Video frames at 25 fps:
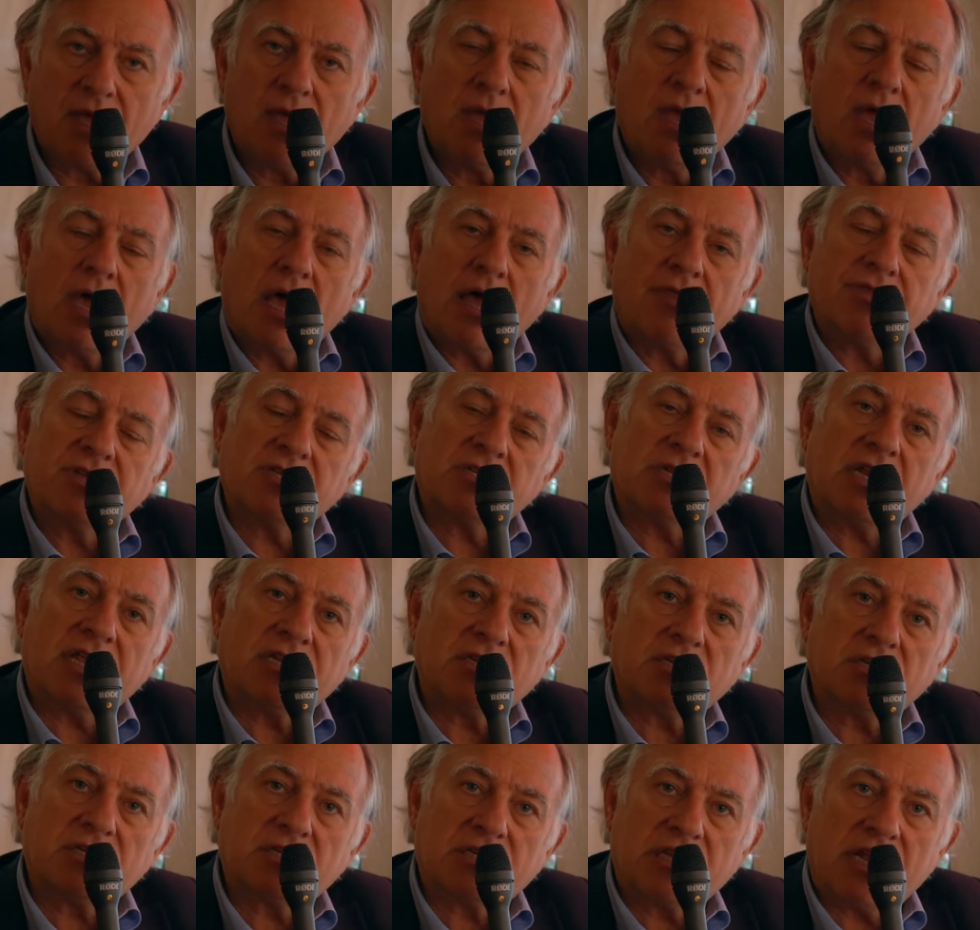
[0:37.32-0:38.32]
And this
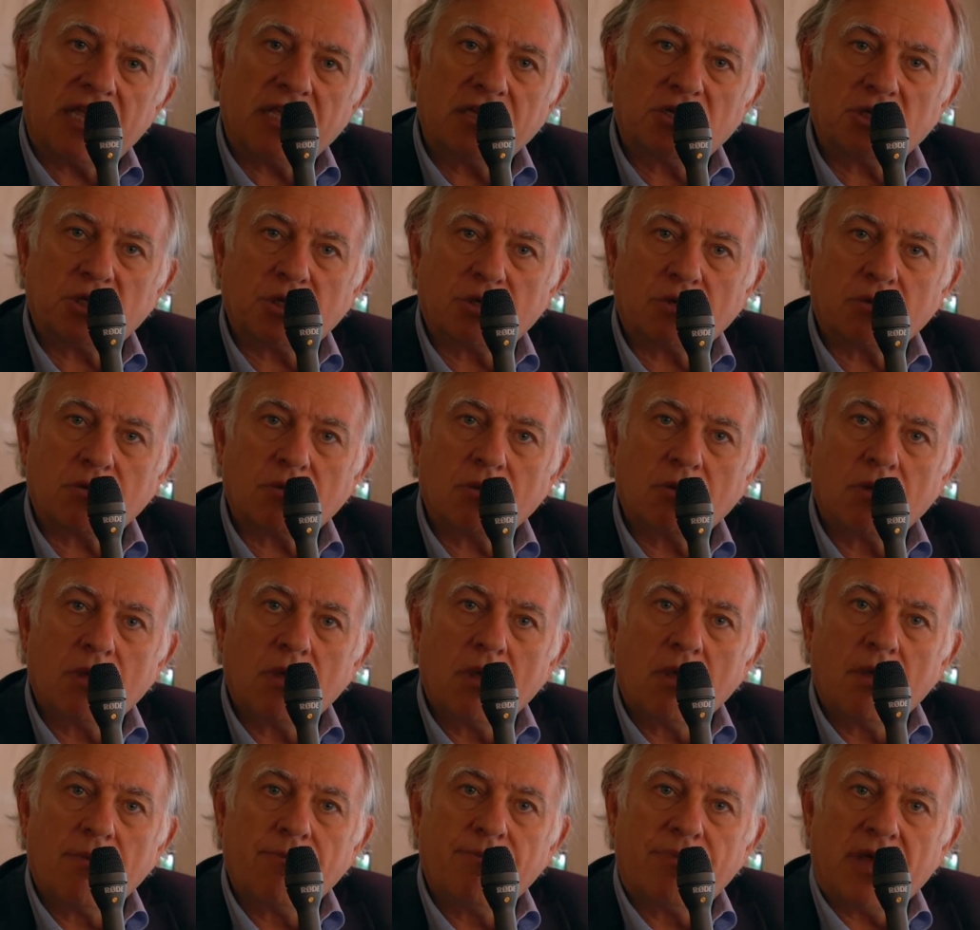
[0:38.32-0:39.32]
legislation
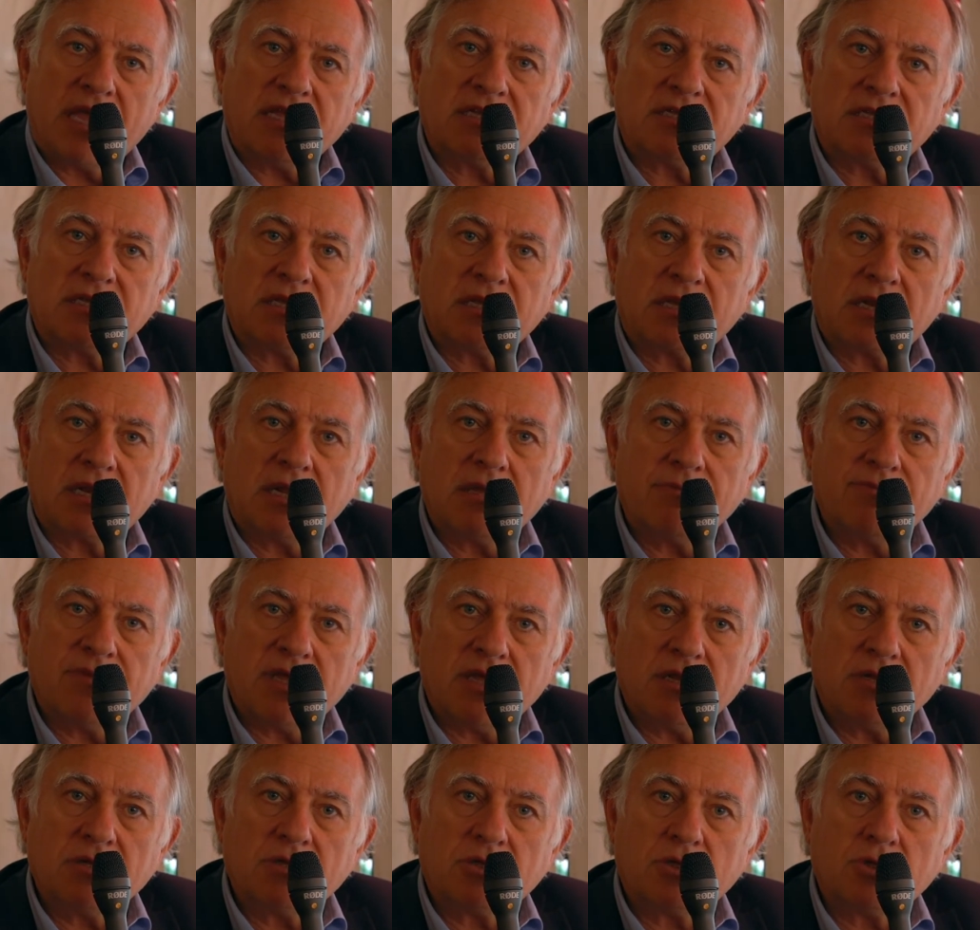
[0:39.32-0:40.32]
basically
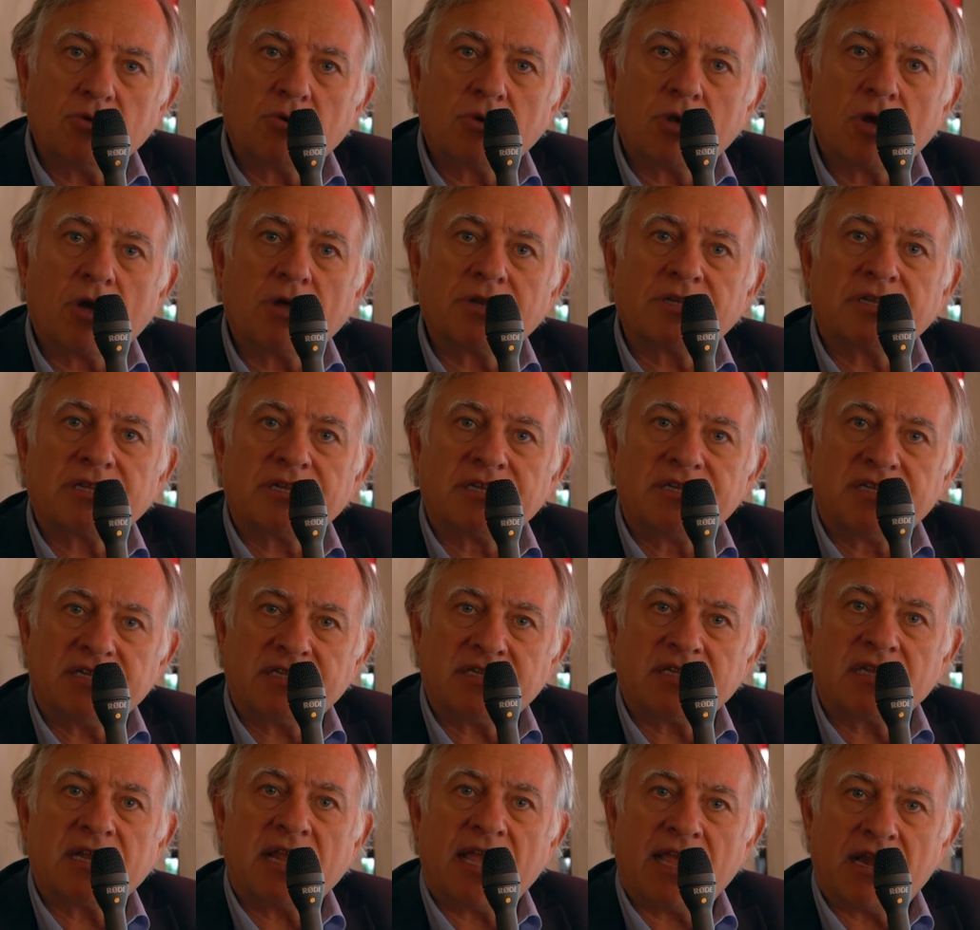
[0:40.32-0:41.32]
means you can't
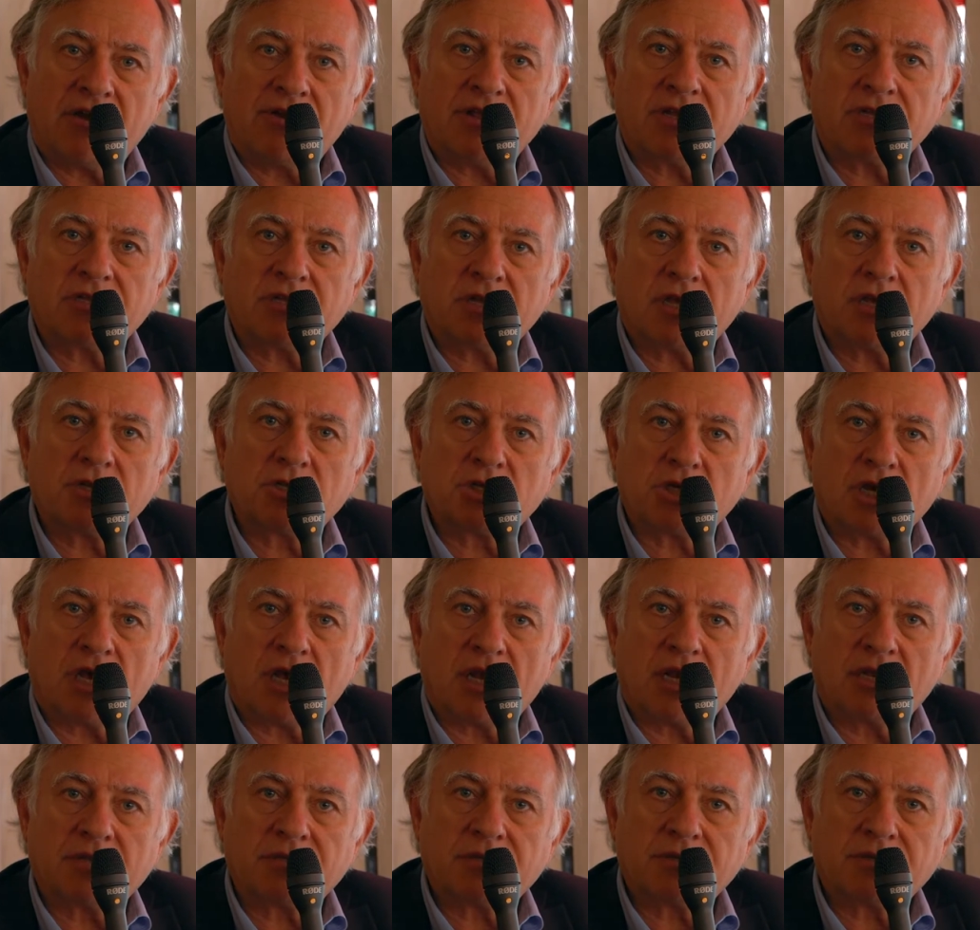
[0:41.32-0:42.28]
disinherit a child.